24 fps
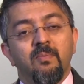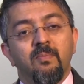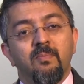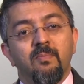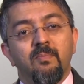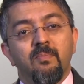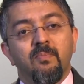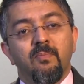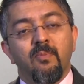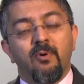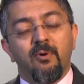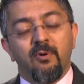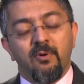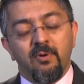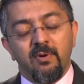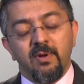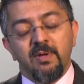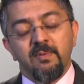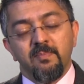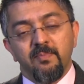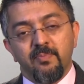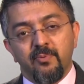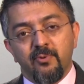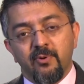More
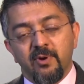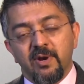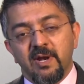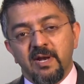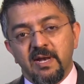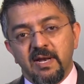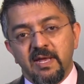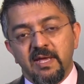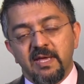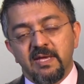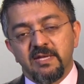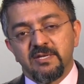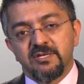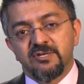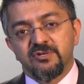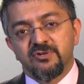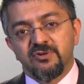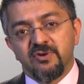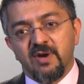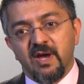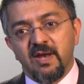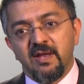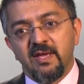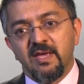importantly is
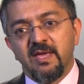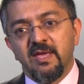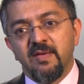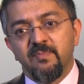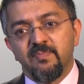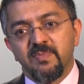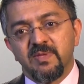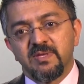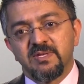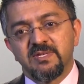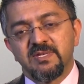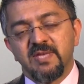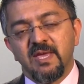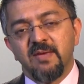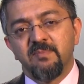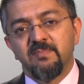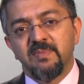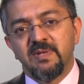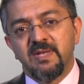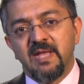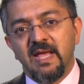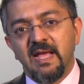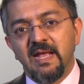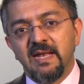try to keep the
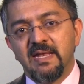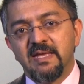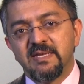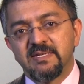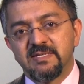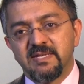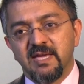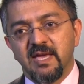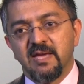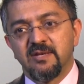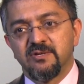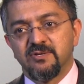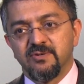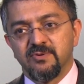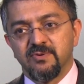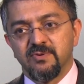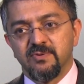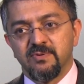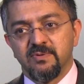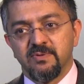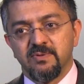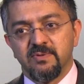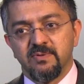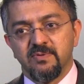same daily
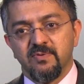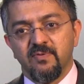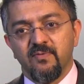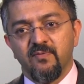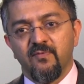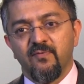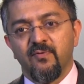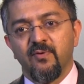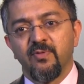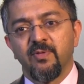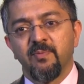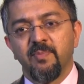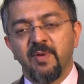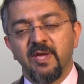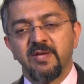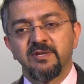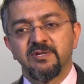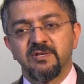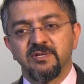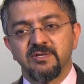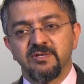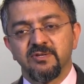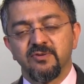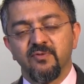schedule for the
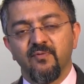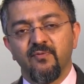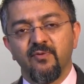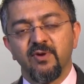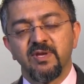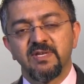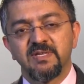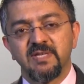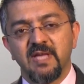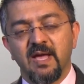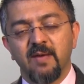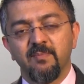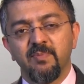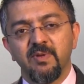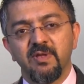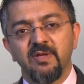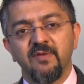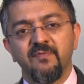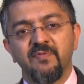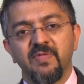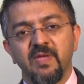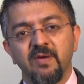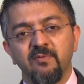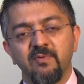patient. So for example,
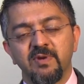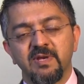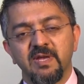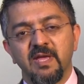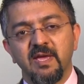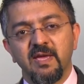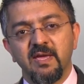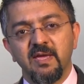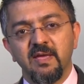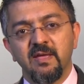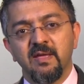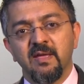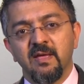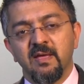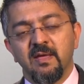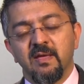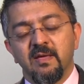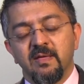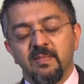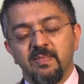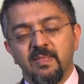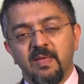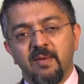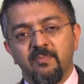if they were taking
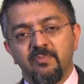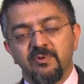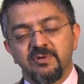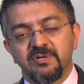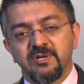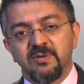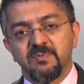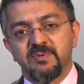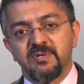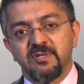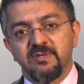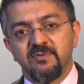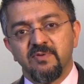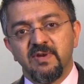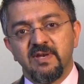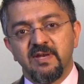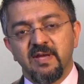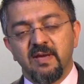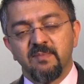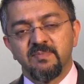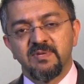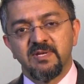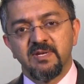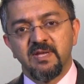their prescription three
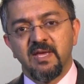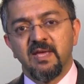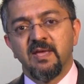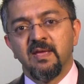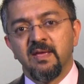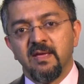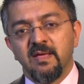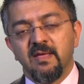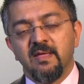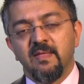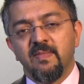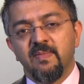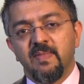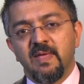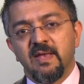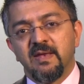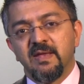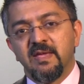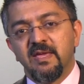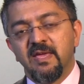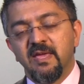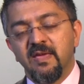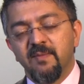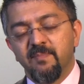times a day,
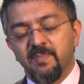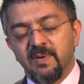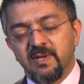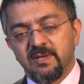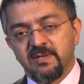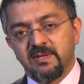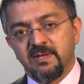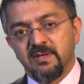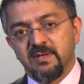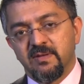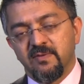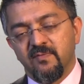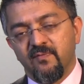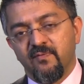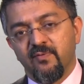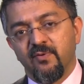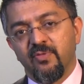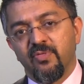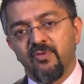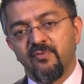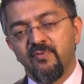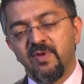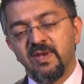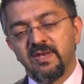then keep it for
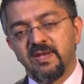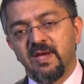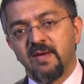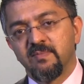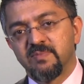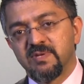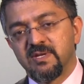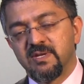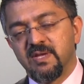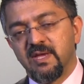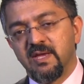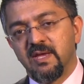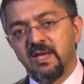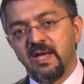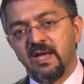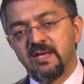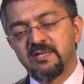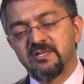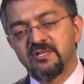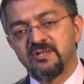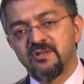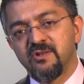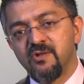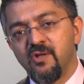three times a day
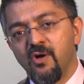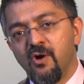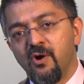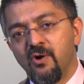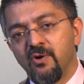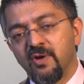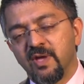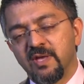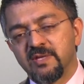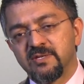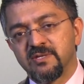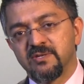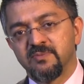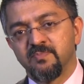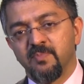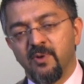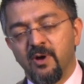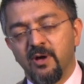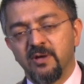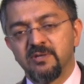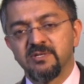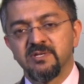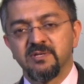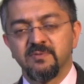as long as is
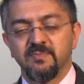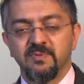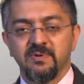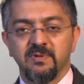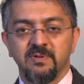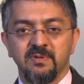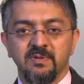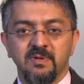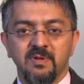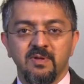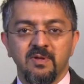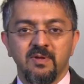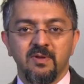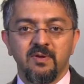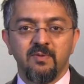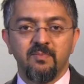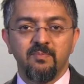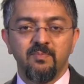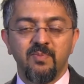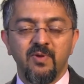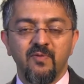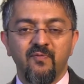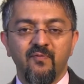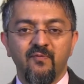possible
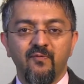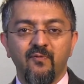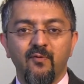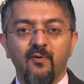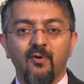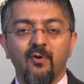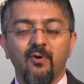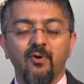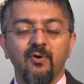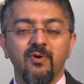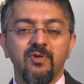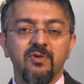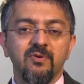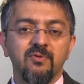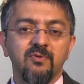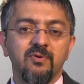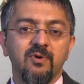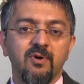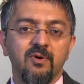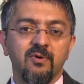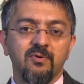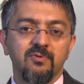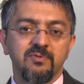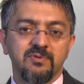before you
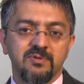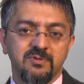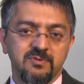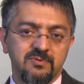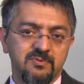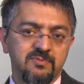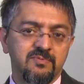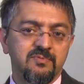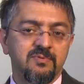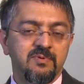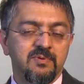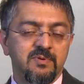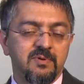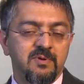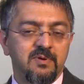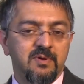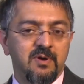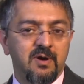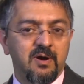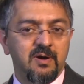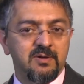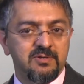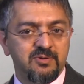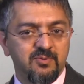go to
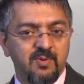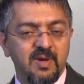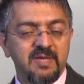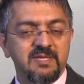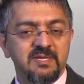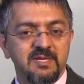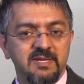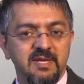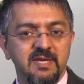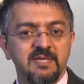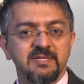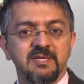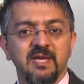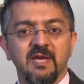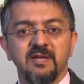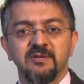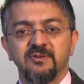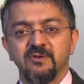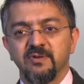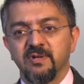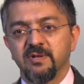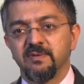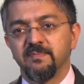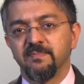a twice a day
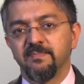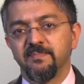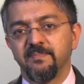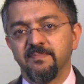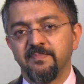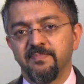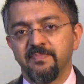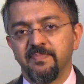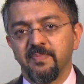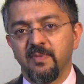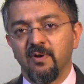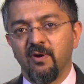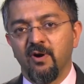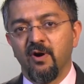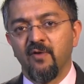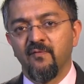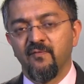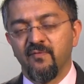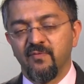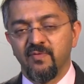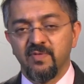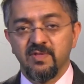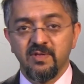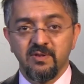schedule
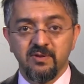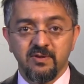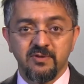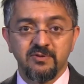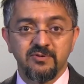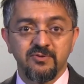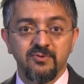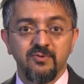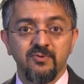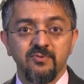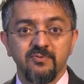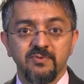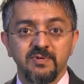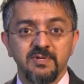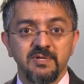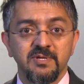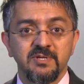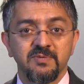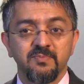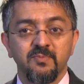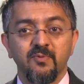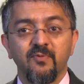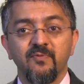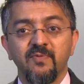of the controlled
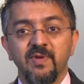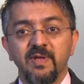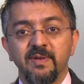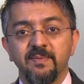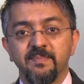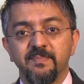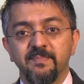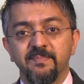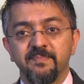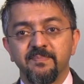release morphine.